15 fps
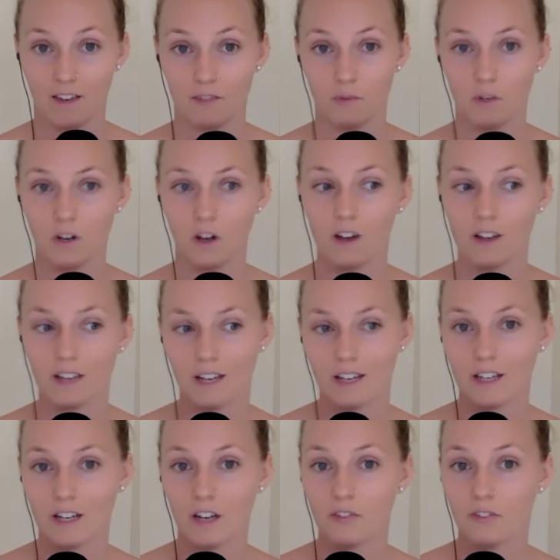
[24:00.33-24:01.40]
If we're not getting
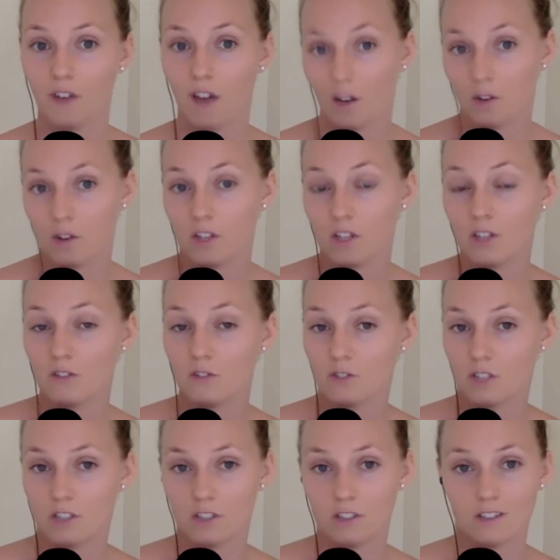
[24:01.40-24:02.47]
enough healthy,
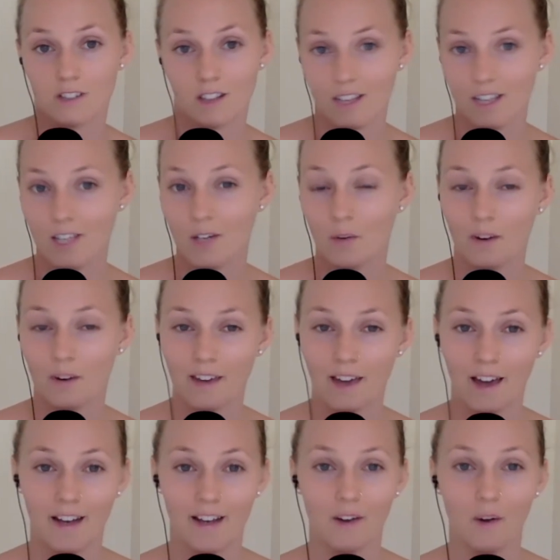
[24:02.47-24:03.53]
nutritious, clean,
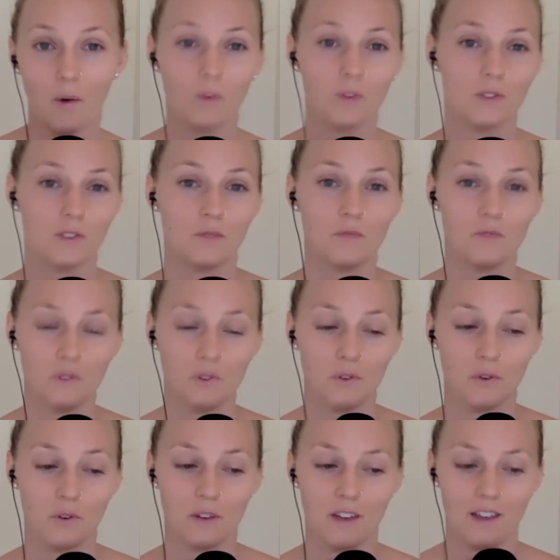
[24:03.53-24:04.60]
organic, wholesome
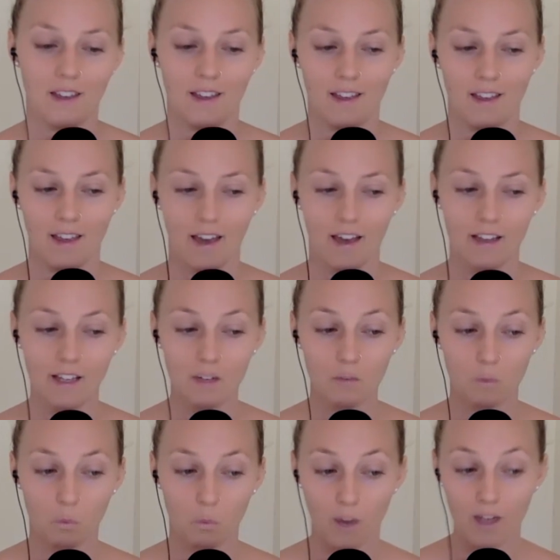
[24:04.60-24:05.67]
food. And then
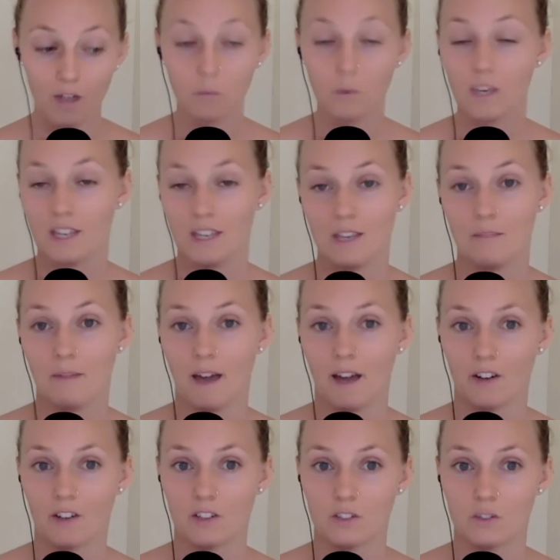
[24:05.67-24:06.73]
when we eat
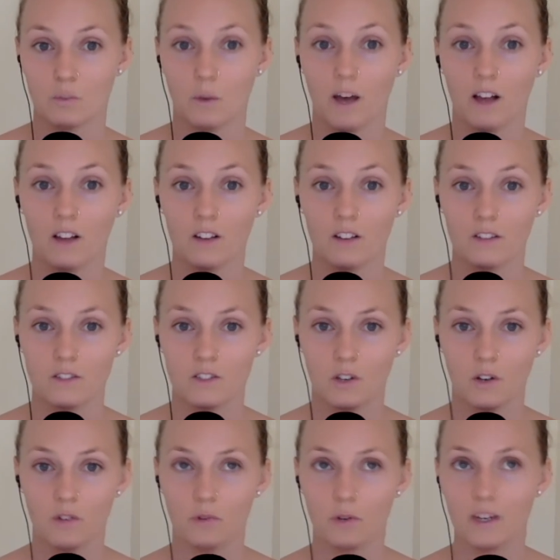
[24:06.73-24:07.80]
matters as well.
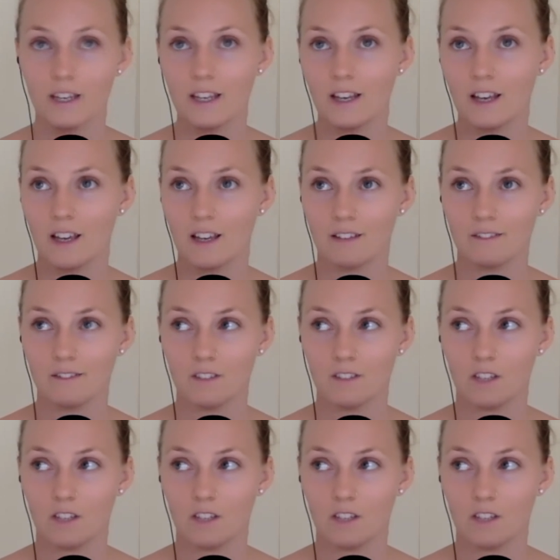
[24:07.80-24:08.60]
So if we're eating,